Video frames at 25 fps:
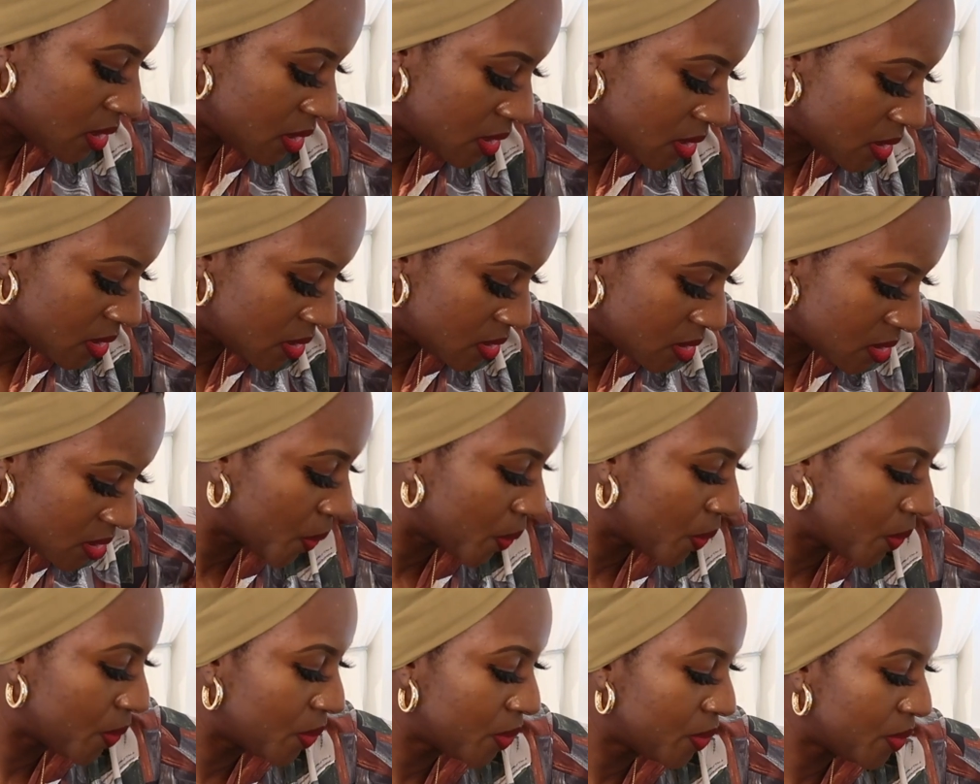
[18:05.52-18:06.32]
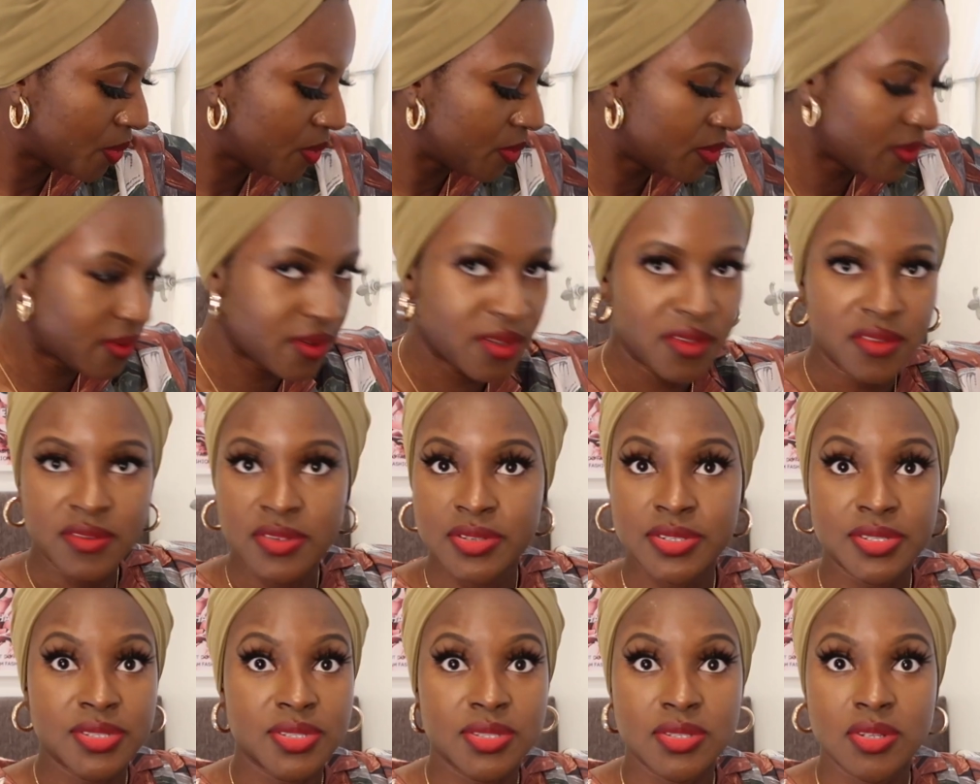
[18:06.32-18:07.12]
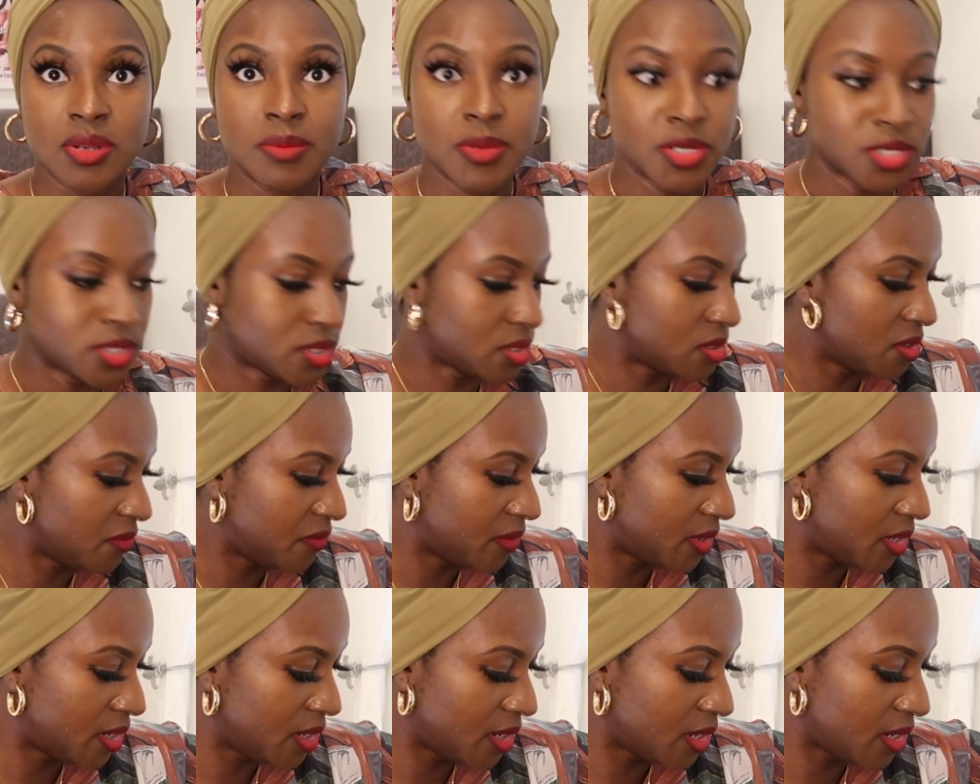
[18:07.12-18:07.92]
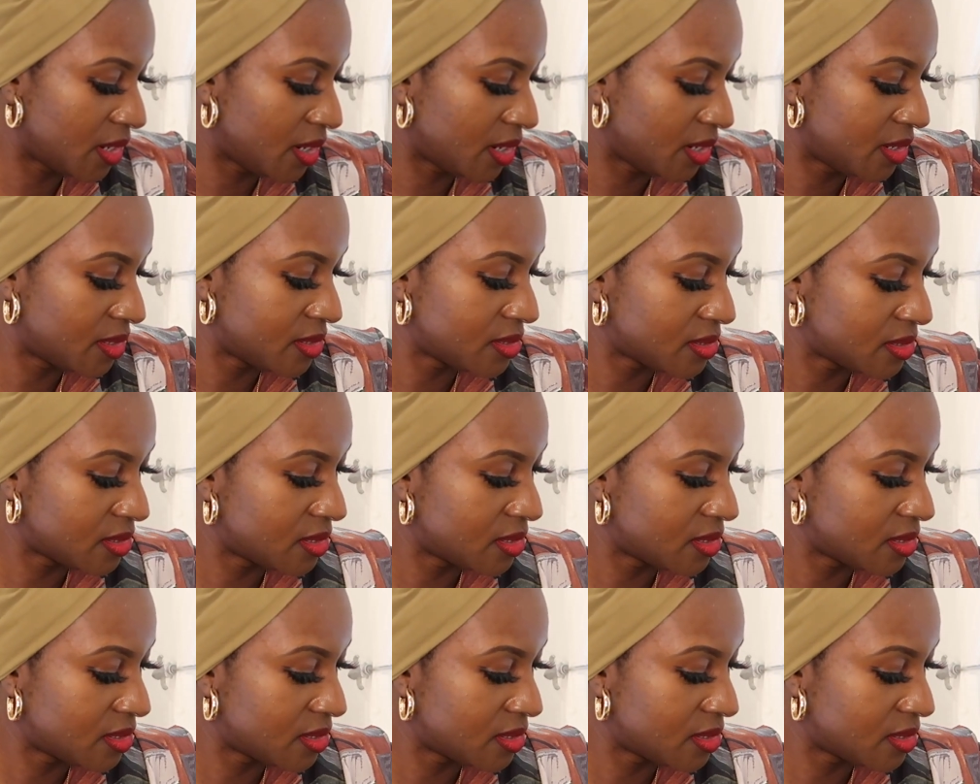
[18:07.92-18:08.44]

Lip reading: it? So much stuff in here, guys.